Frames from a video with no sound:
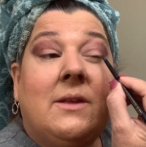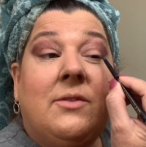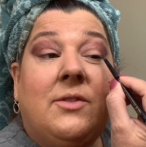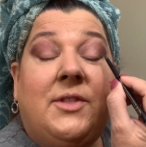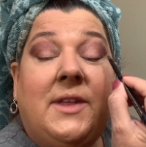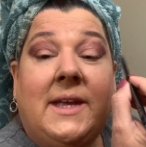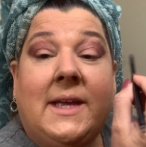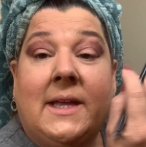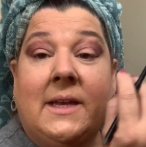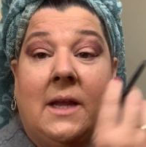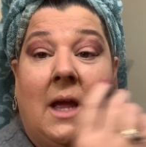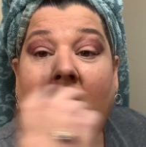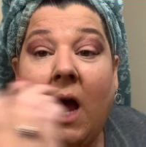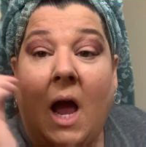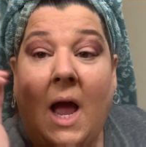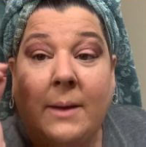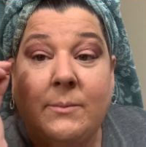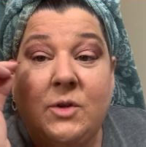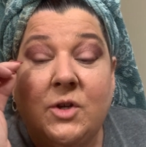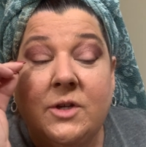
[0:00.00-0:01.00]
Then
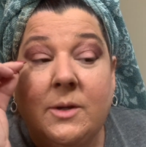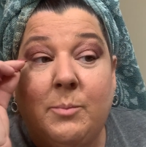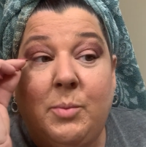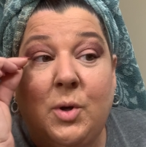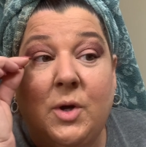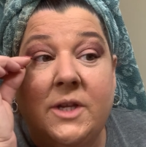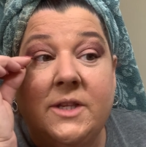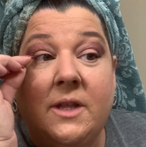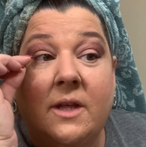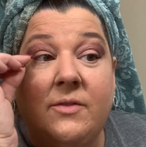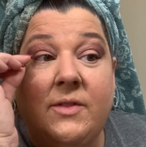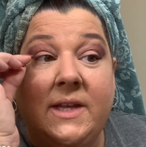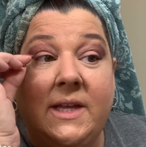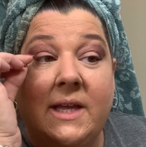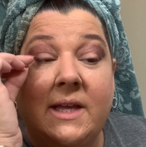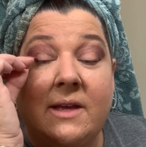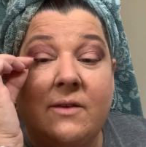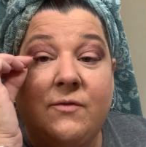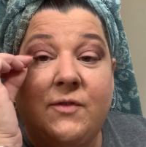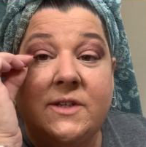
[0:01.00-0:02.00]
I'm going to put
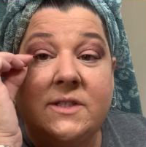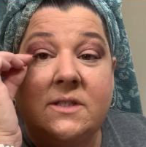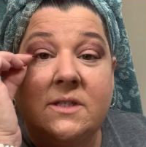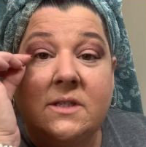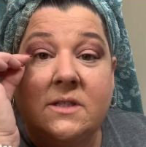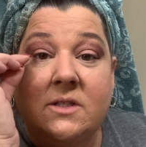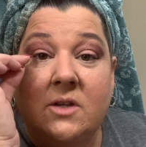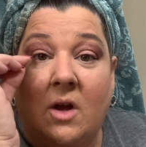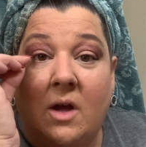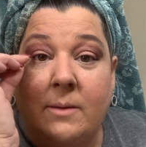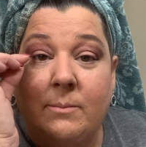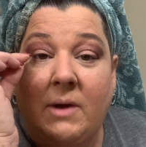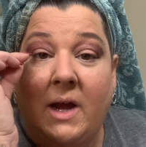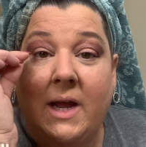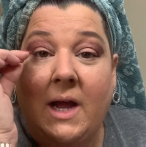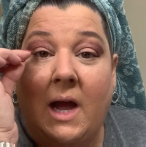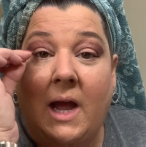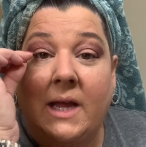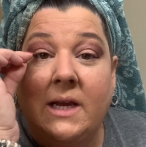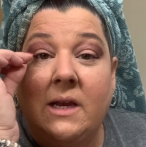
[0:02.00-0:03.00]
the emphasis on
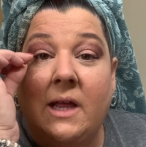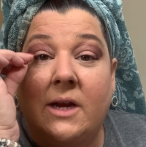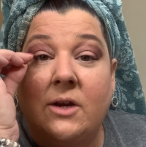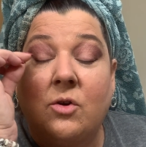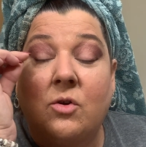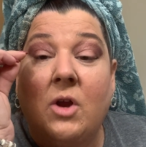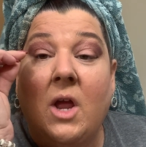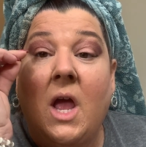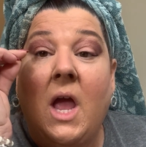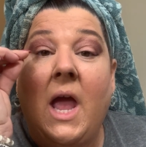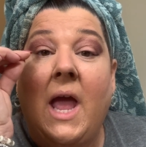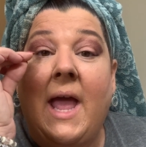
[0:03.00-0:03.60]
my eyeliner